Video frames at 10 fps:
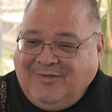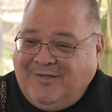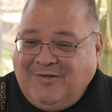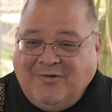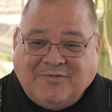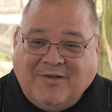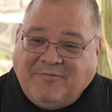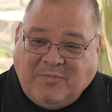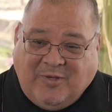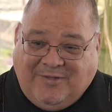Lydia knows
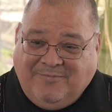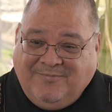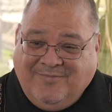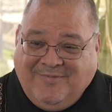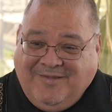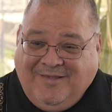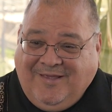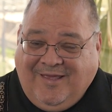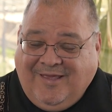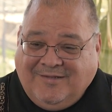everybody,
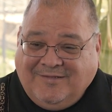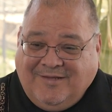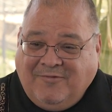and